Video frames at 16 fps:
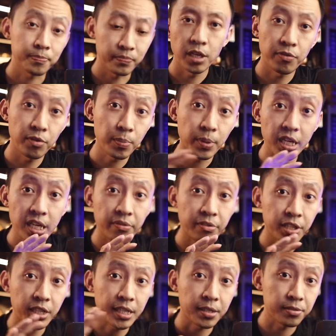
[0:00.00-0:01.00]
If you buy
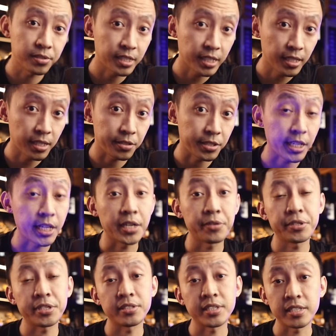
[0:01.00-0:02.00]
everything outside, it's
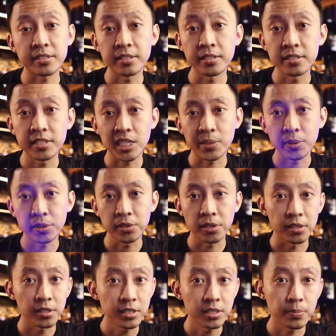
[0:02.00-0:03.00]
816 Singapore
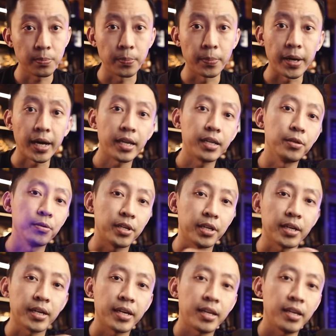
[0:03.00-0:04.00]
dollars, but you
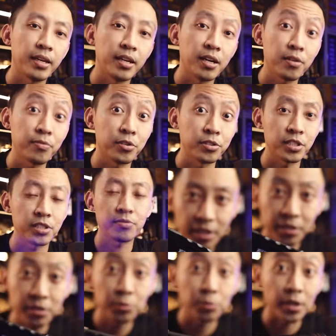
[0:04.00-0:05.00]
can get it now for just
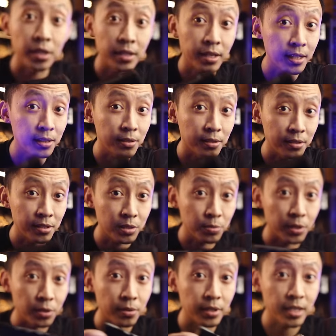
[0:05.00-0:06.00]
$529
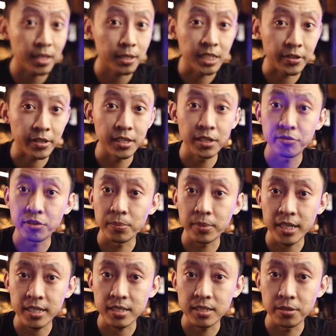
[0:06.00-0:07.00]
when you get directly from
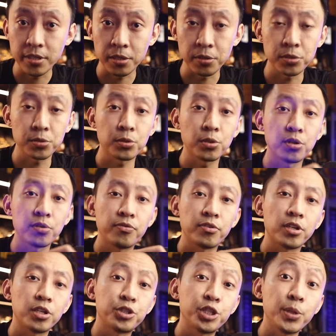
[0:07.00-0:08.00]
us. You can also go
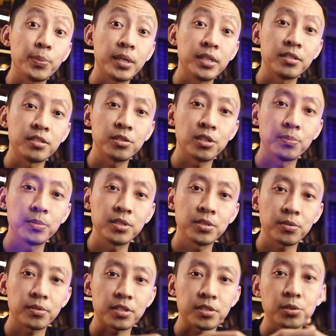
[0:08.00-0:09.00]
for a 3-month installment,
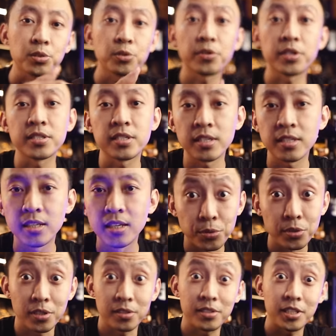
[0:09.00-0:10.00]
so there's no reason to
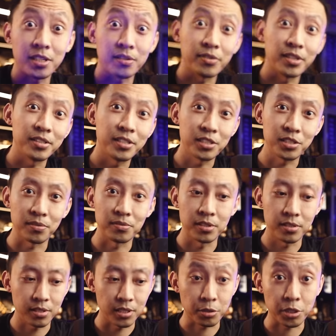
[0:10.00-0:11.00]
not take advantage of
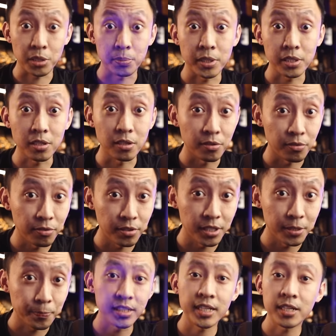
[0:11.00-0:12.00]
this incredible offer.
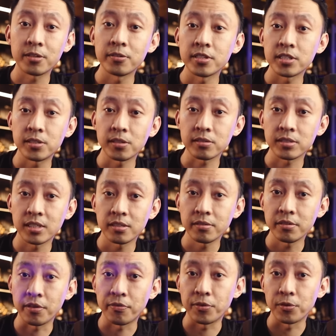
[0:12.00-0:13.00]
They are all in stock now.
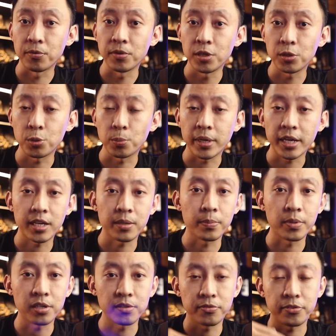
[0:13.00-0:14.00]
If you need to buy in
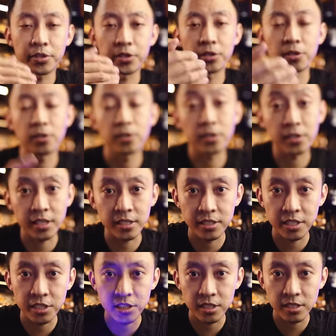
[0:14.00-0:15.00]
bulk for your
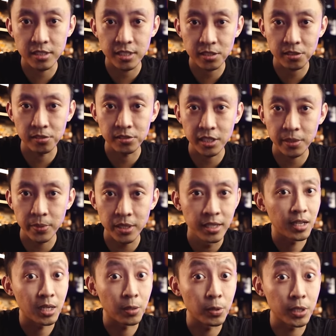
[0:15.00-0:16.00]
organization, just contact me
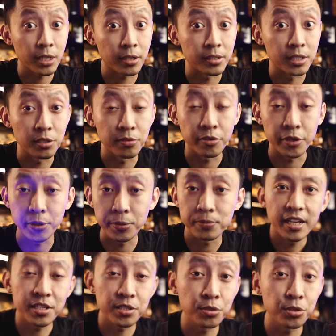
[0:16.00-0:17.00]
and I'll work out a deal for you.
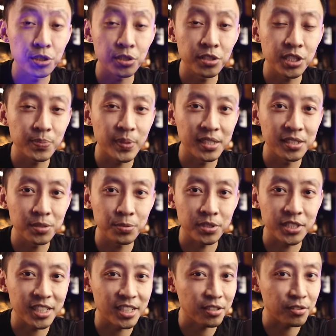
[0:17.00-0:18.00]
As usual, these bundles will
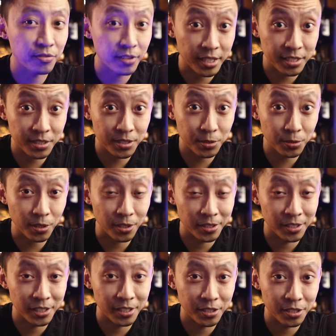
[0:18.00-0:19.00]
sell out fast, so
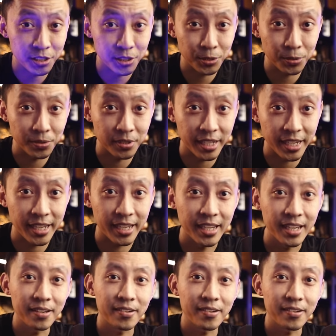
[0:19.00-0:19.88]
order yours today.